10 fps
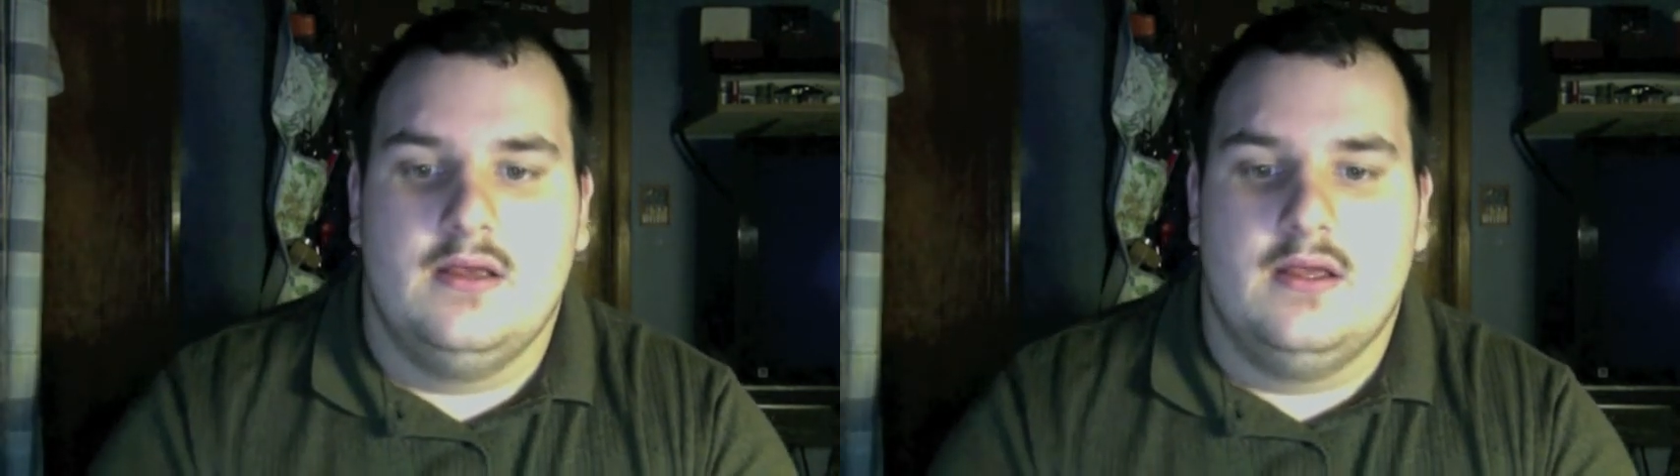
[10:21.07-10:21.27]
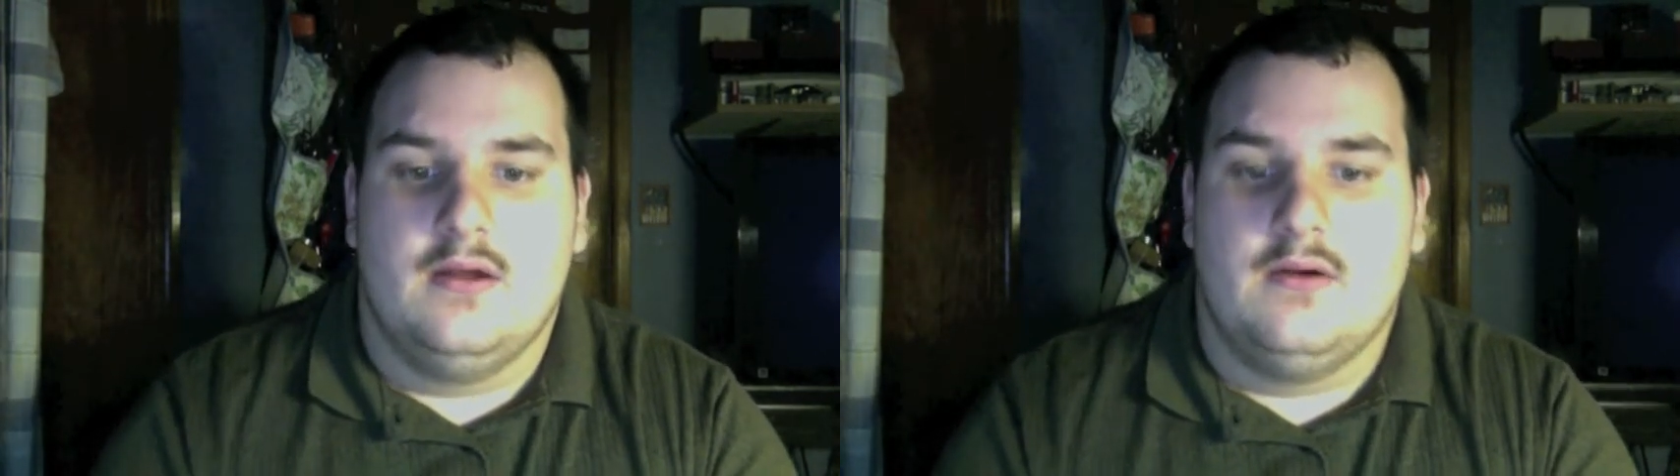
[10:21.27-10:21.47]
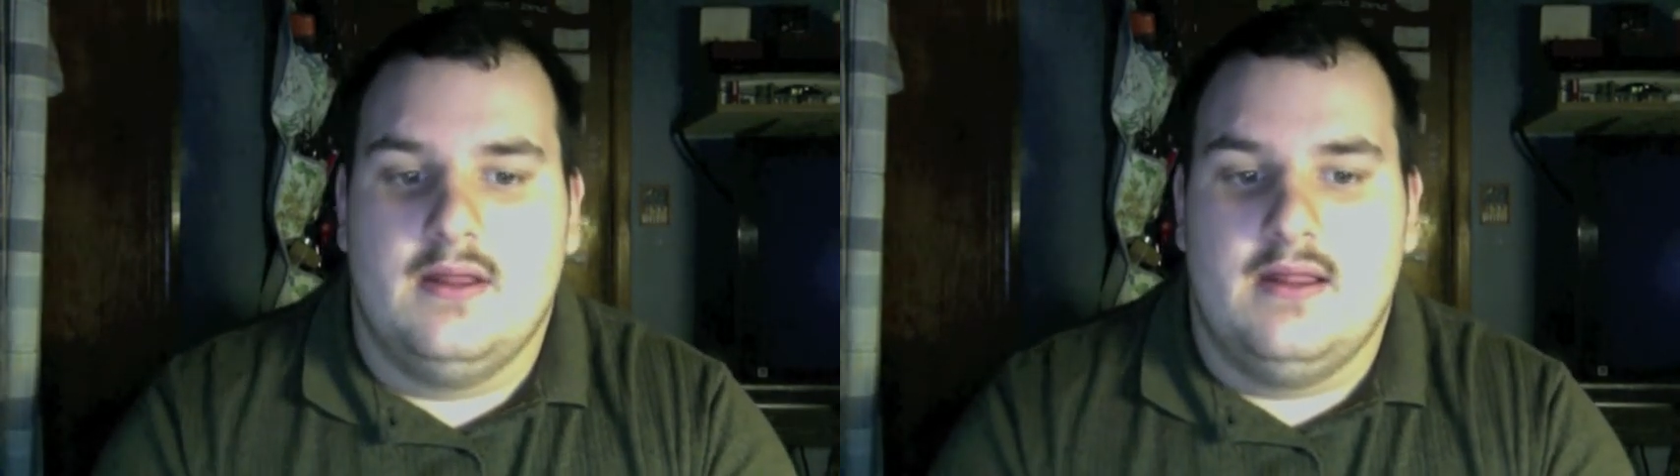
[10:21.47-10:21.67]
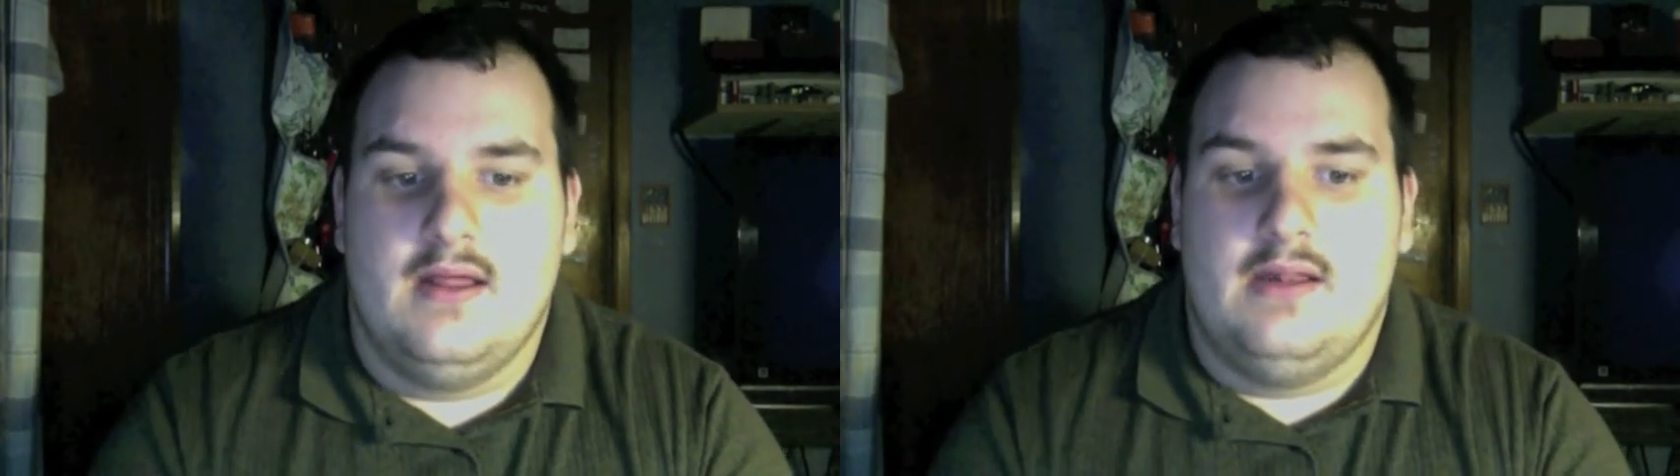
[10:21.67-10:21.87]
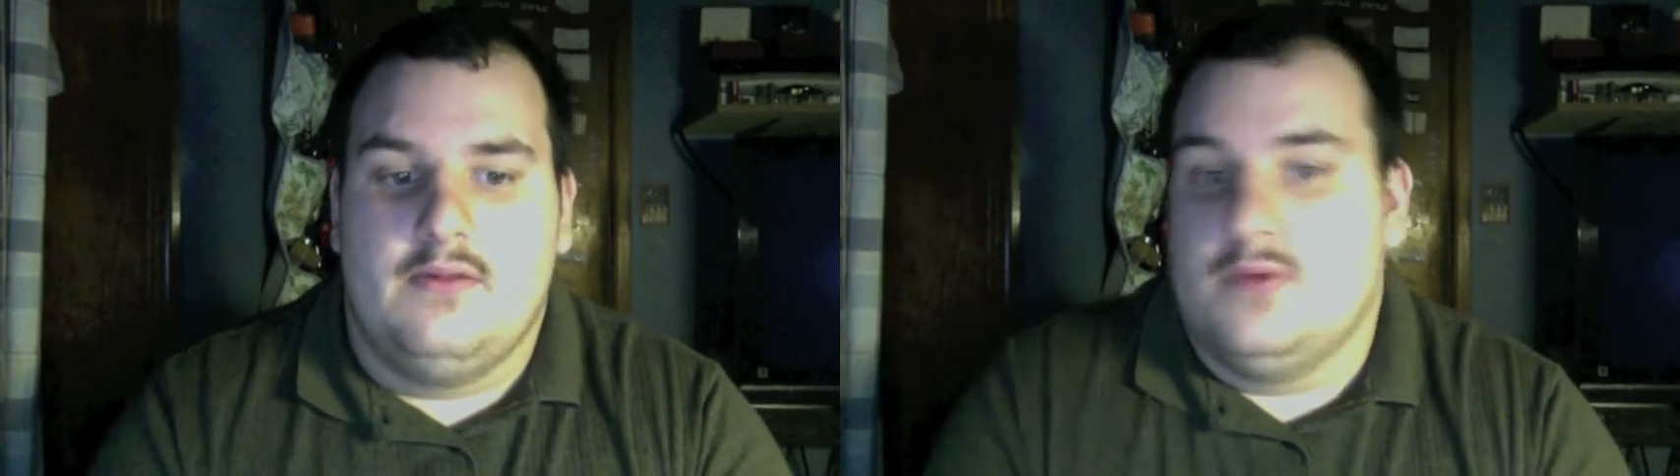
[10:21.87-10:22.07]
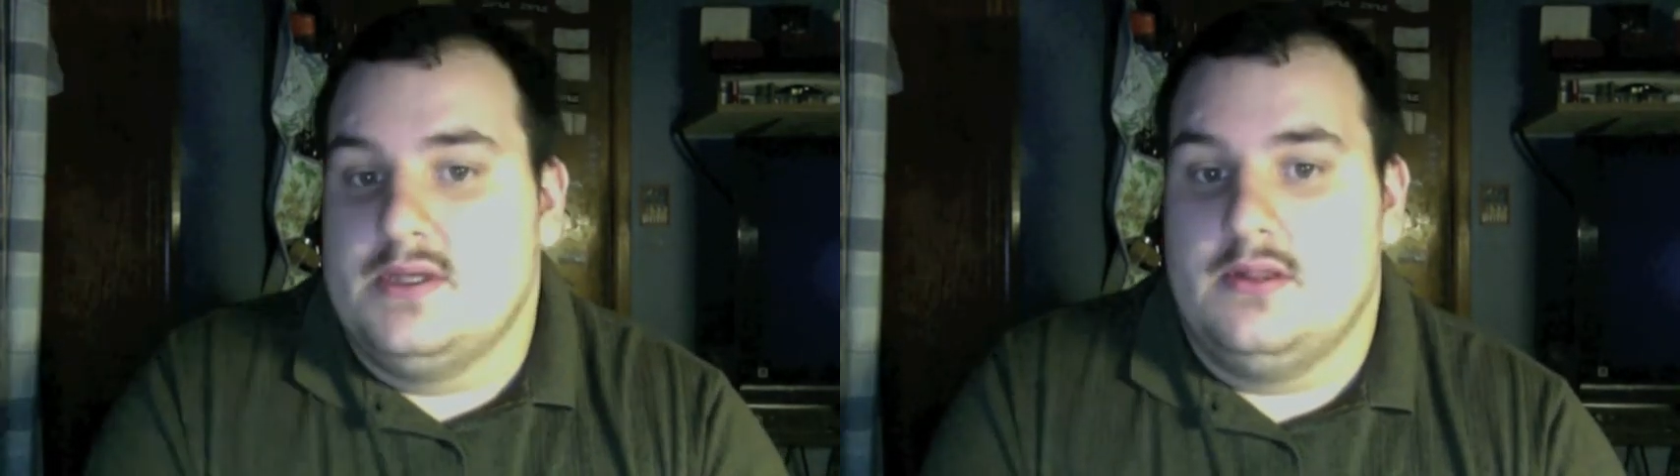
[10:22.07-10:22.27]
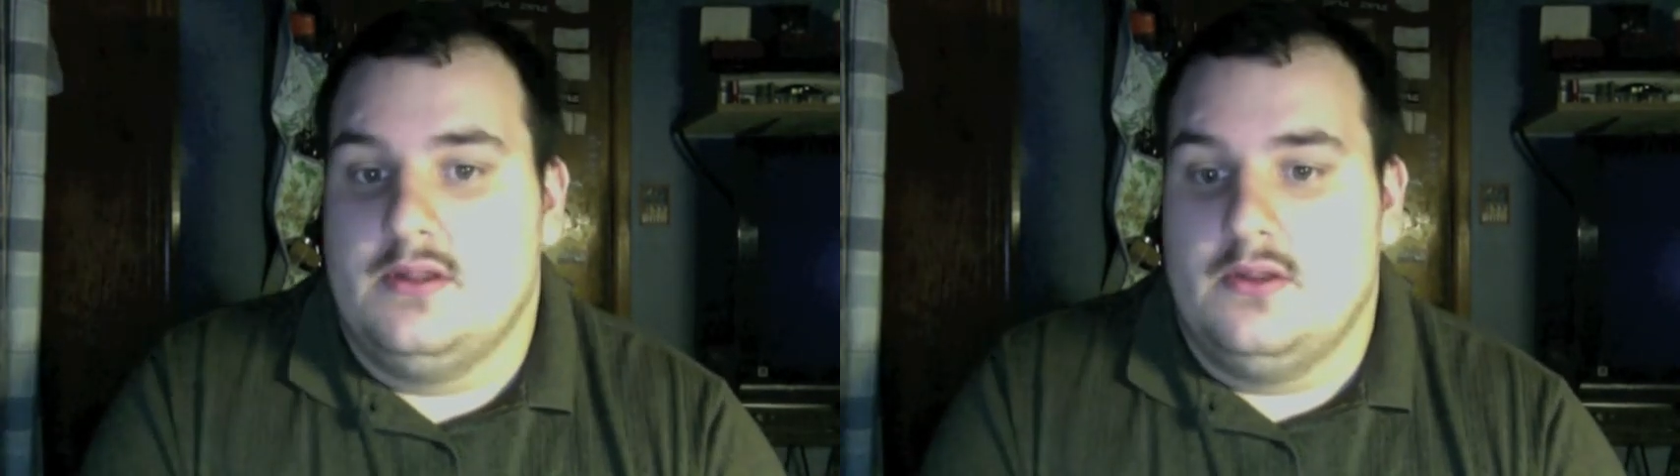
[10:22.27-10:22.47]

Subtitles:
And the